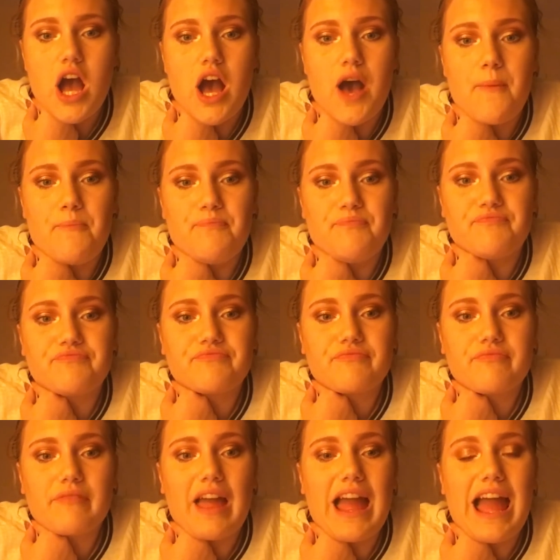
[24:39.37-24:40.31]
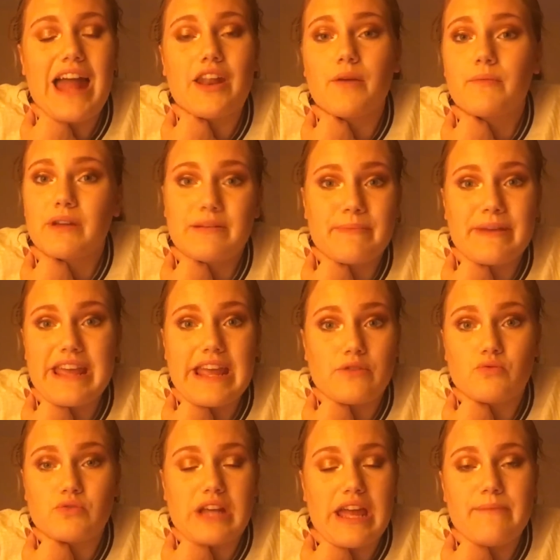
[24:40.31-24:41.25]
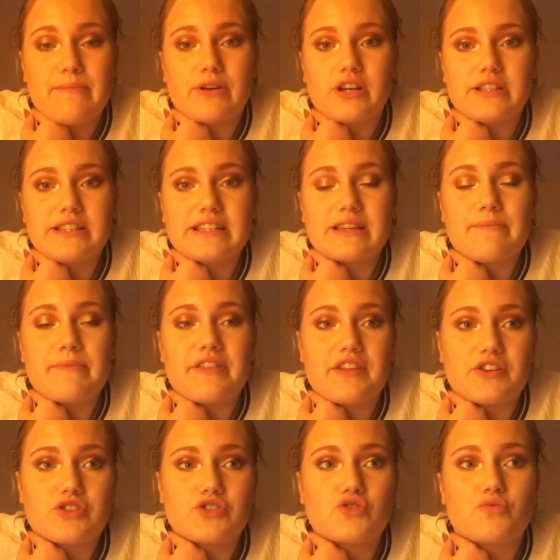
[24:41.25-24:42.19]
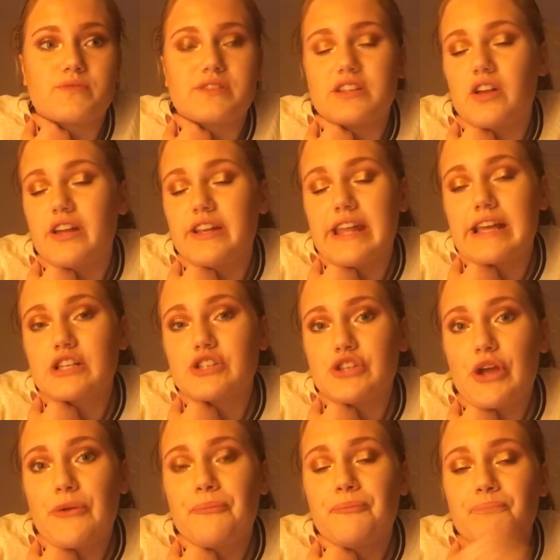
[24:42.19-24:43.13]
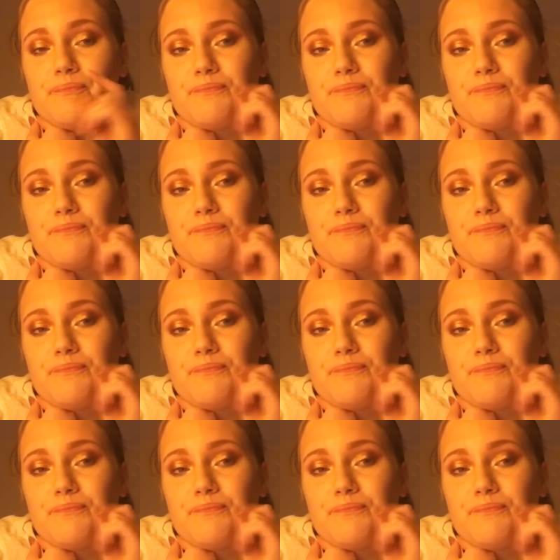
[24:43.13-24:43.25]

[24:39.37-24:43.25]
Um, and I'm going to be in all day because it's going to be thunderstorms and lightning. So